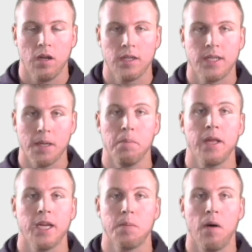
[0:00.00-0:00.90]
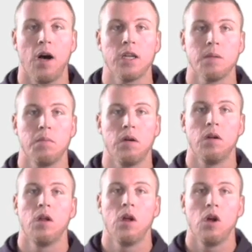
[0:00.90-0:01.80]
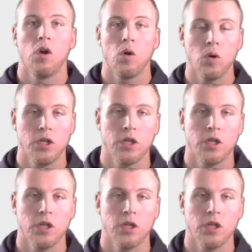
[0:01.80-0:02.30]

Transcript: simply as possible who's